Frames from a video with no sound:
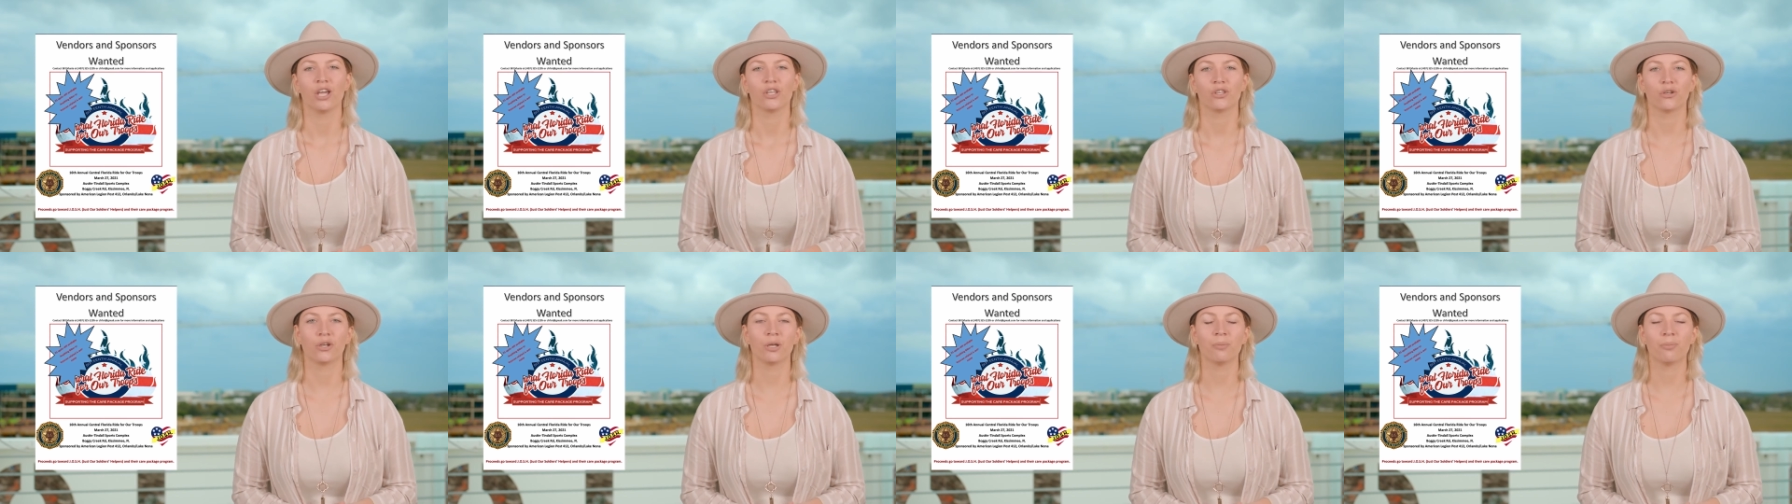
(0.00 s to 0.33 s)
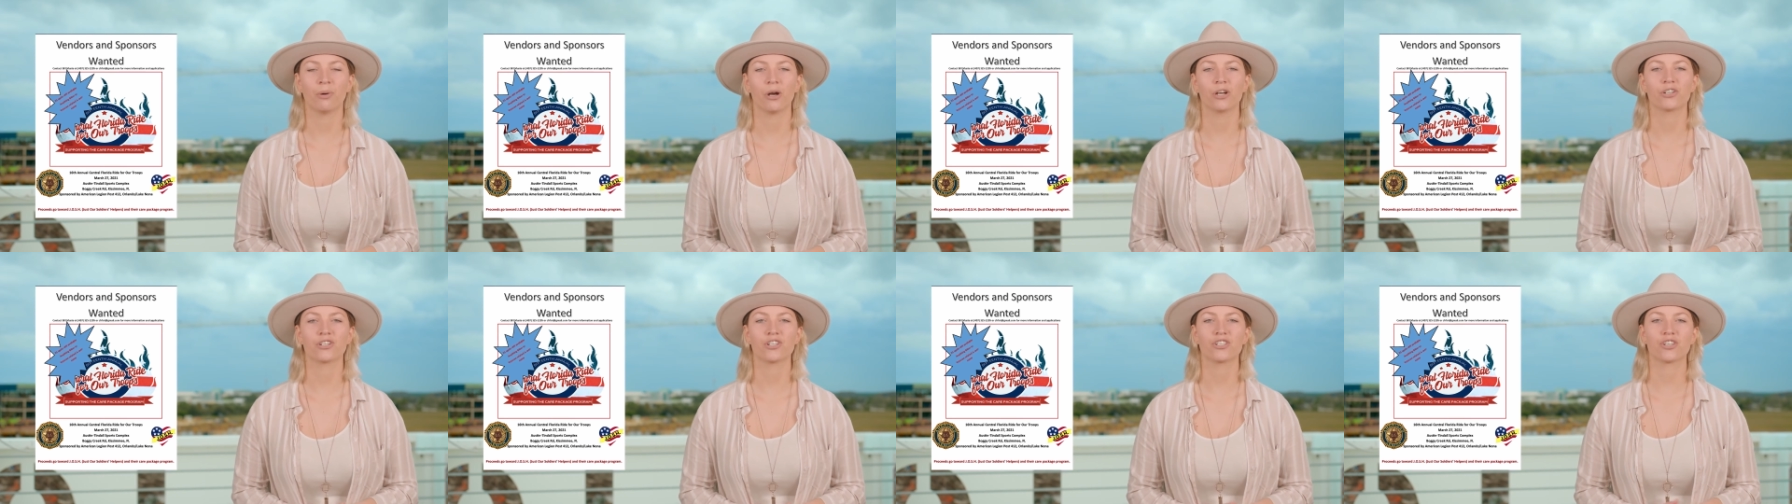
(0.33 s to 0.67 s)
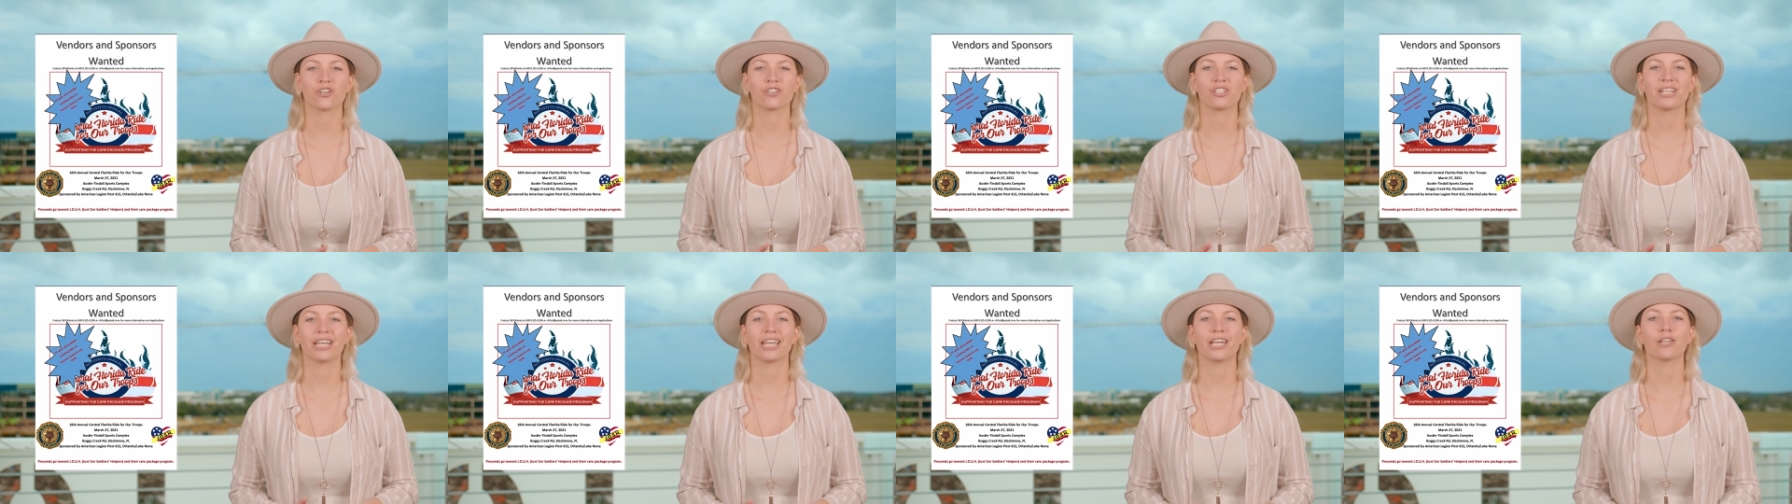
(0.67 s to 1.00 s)
You can purchase
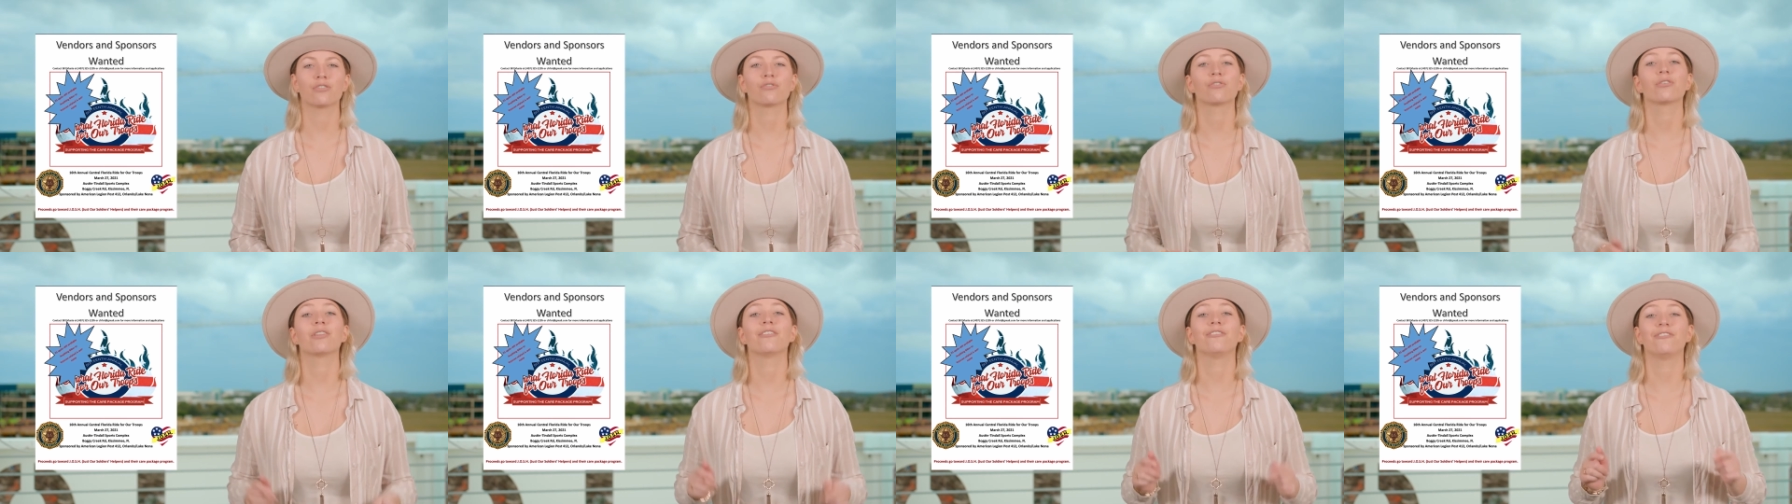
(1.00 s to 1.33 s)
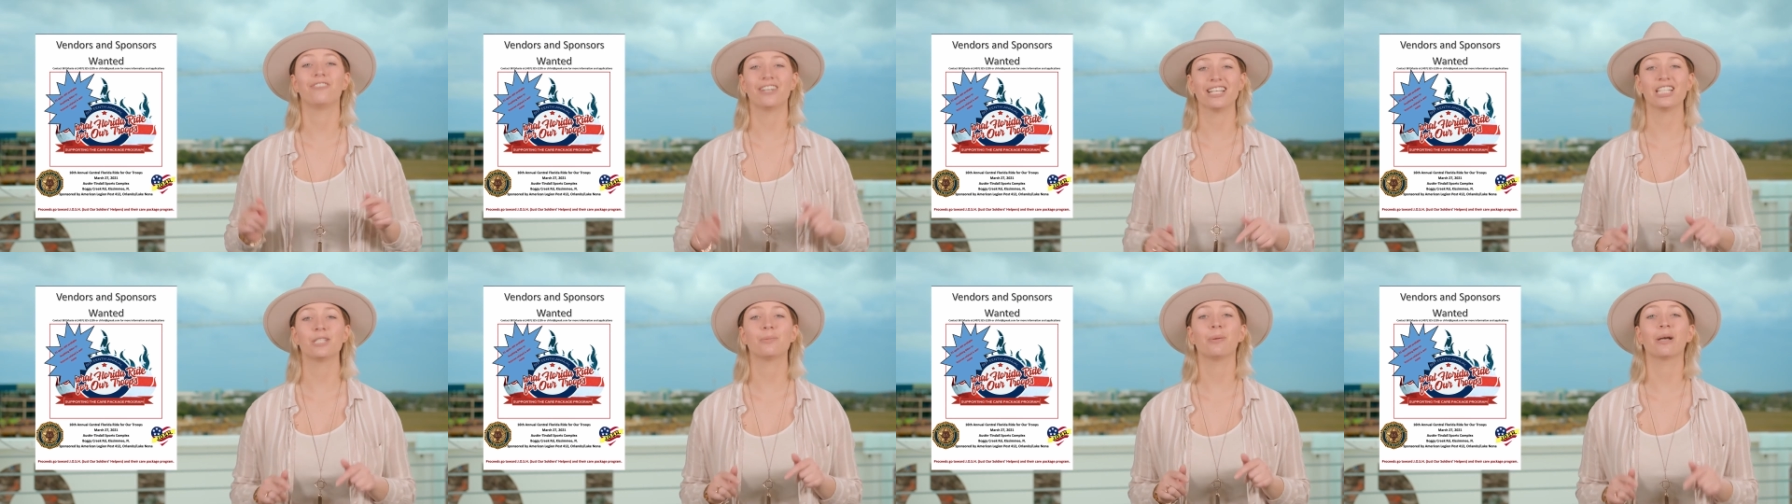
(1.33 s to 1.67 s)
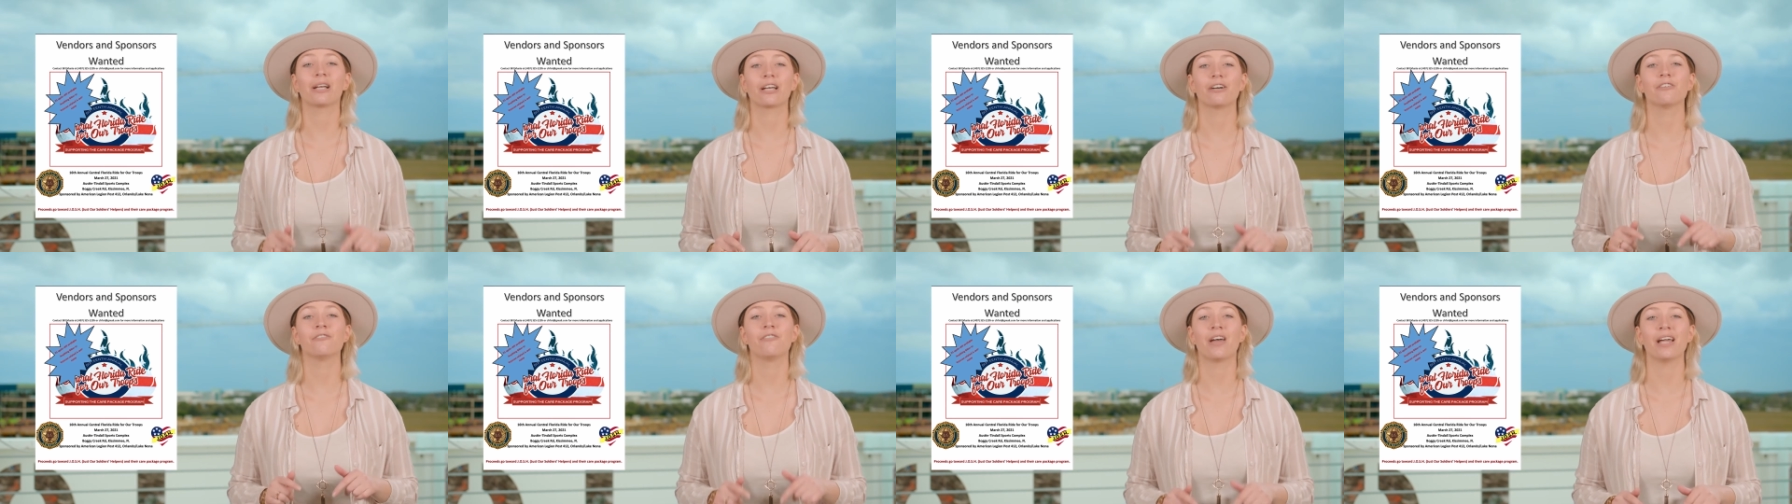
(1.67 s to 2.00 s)
your ticket through the
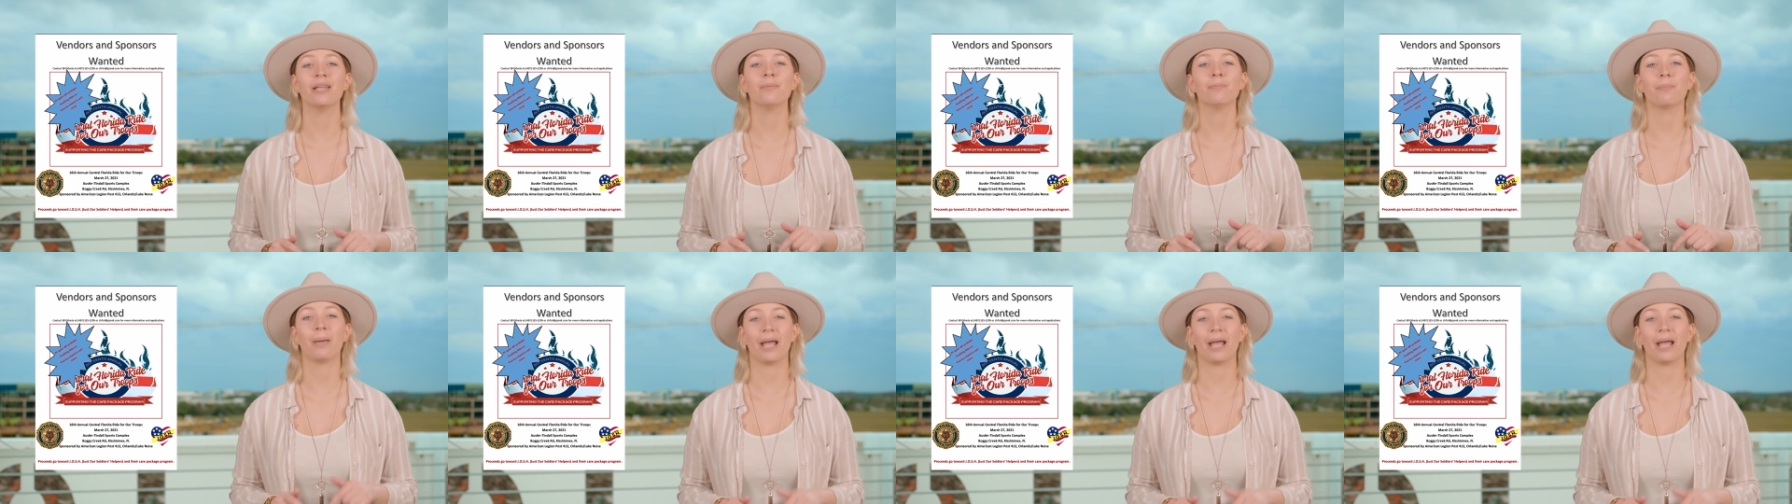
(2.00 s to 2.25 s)
Facebook event